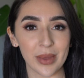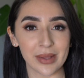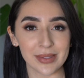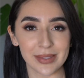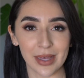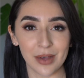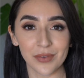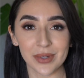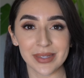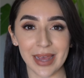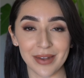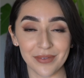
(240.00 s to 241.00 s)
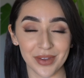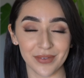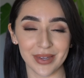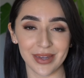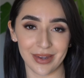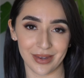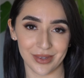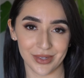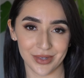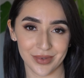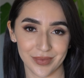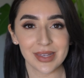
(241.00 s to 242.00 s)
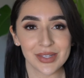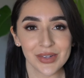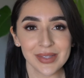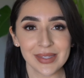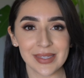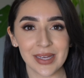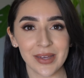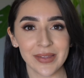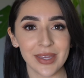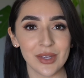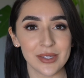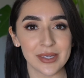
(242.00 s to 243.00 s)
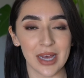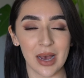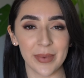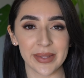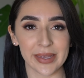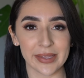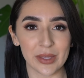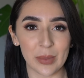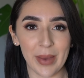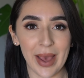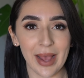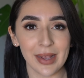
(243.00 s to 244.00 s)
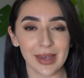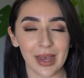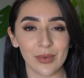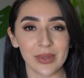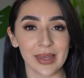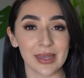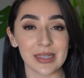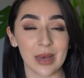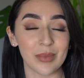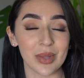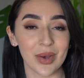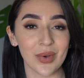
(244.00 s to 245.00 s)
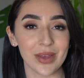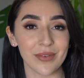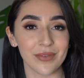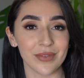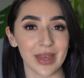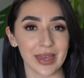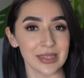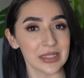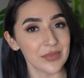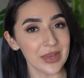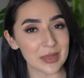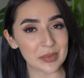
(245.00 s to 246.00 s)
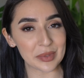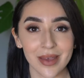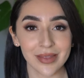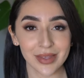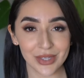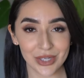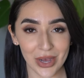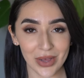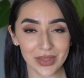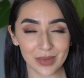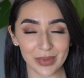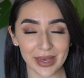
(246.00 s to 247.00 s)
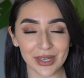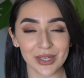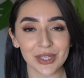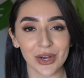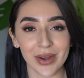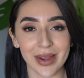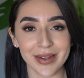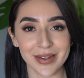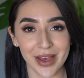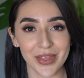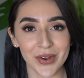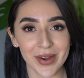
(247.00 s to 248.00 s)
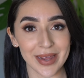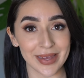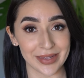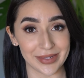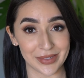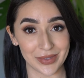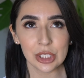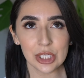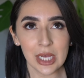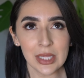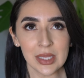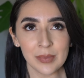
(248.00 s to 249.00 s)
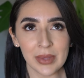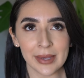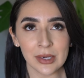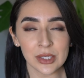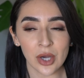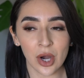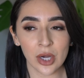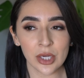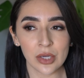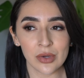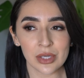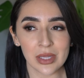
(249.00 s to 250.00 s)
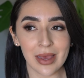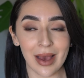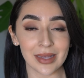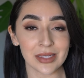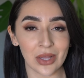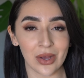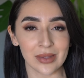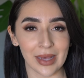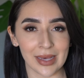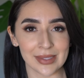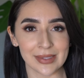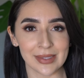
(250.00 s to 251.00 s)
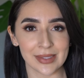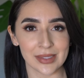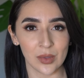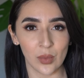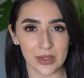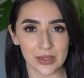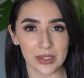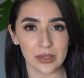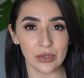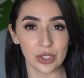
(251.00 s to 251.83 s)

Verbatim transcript: be on sale for $10.50 each. During the sale, they usually come in like a little pack. I will link it down below if that is available. The gel lip liners are another hit. Gel lip liners aren't usually as long lasting as like the ones that you